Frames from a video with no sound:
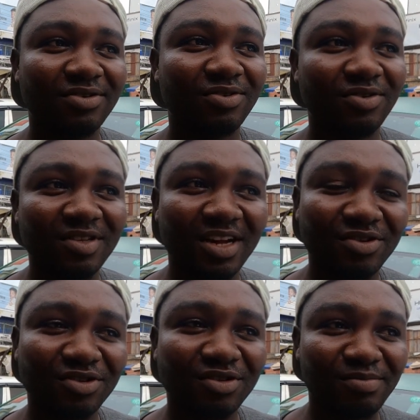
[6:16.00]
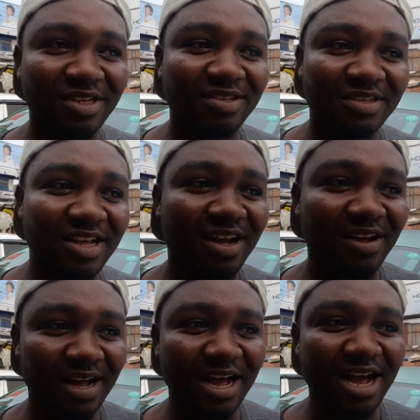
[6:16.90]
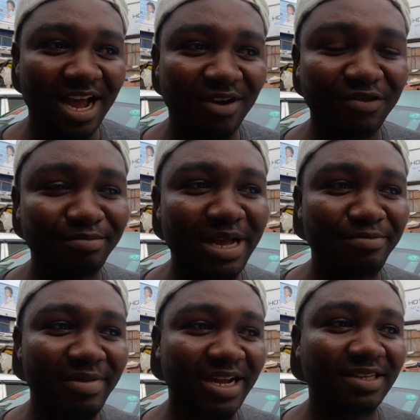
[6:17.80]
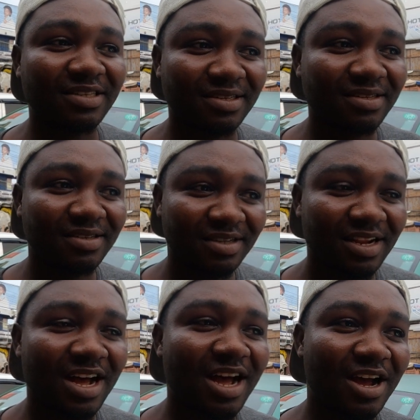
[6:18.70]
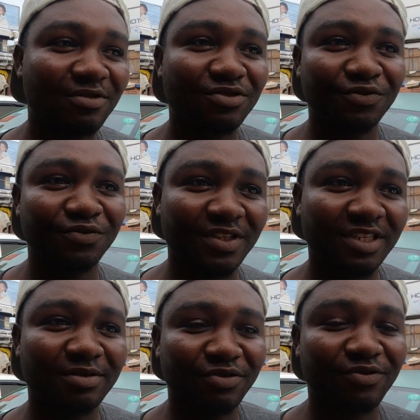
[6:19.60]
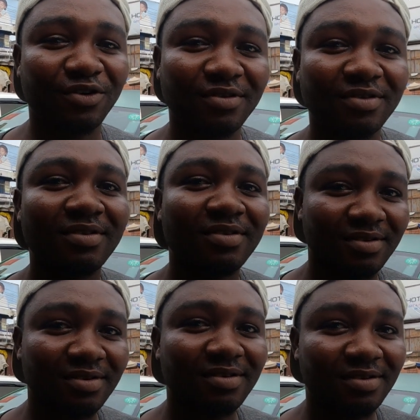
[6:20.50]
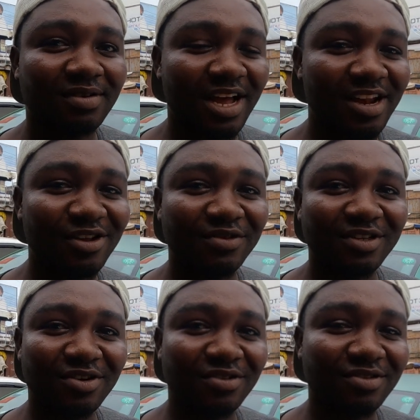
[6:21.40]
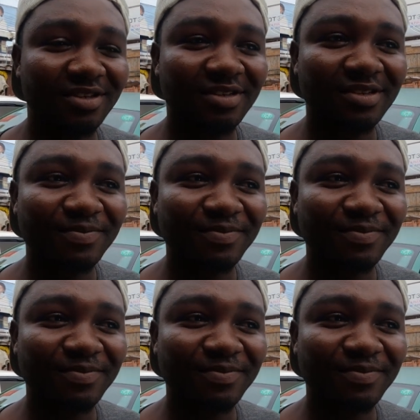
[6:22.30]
So those are those places that I have in my mind. That I have to visit before I leave this country.